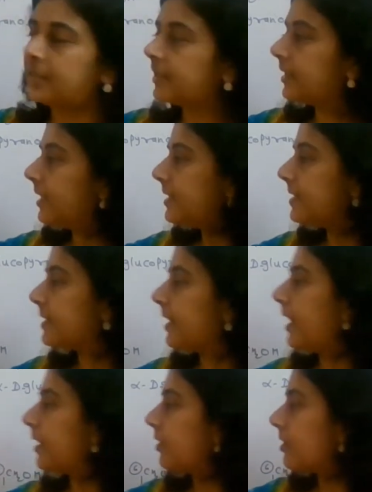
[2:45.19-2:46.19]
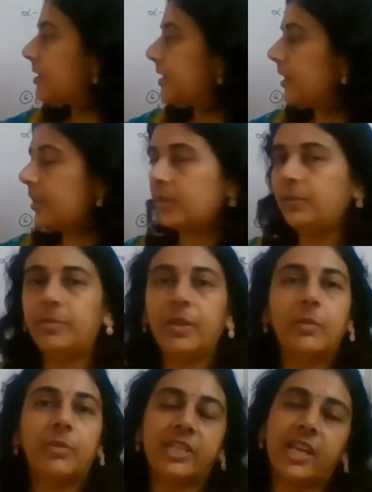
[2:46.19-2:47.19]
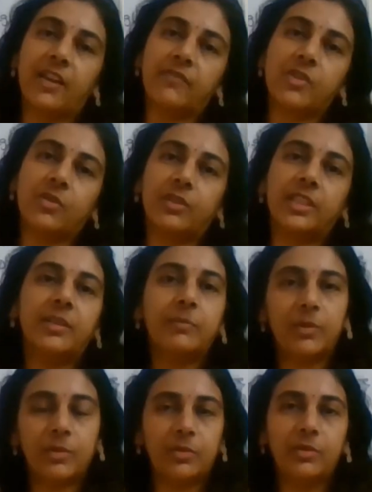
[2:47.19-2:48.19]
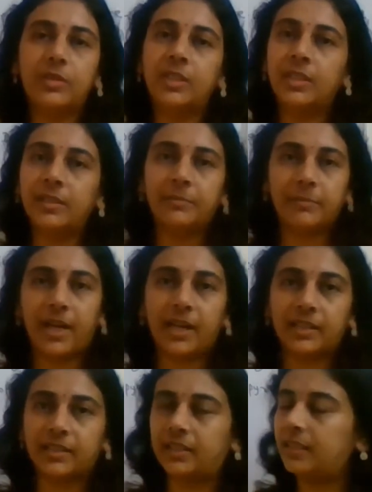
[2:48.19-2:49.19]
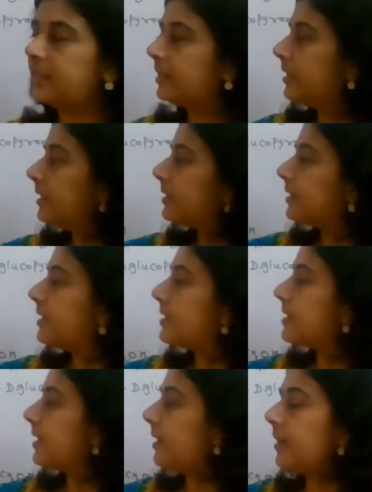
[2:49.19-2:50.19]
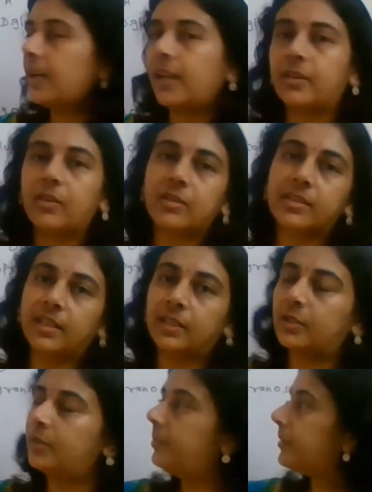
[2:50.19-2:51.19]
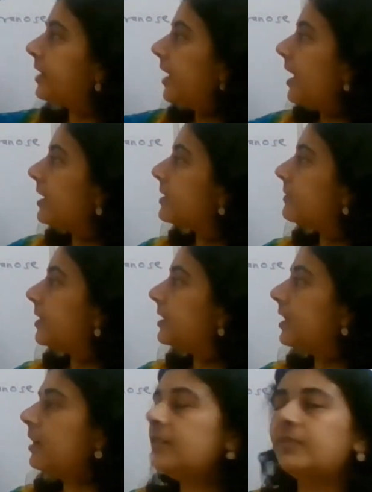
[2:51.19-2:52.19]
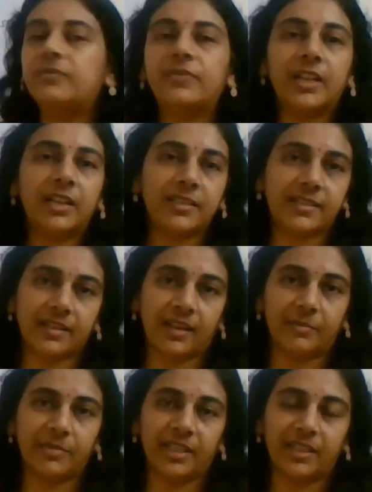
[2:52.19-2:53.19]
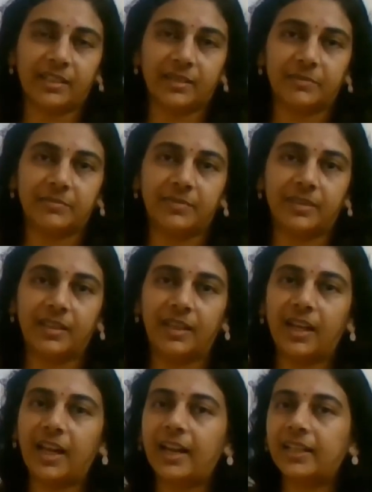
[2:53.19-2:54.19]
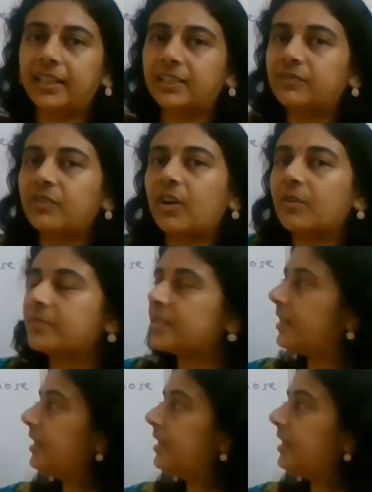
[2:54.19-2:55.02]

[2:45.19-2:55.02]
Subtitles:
This hydroxyl group, which I have shown in a blue marker, this hydroxyl group reacts with the first carbon atom and it forms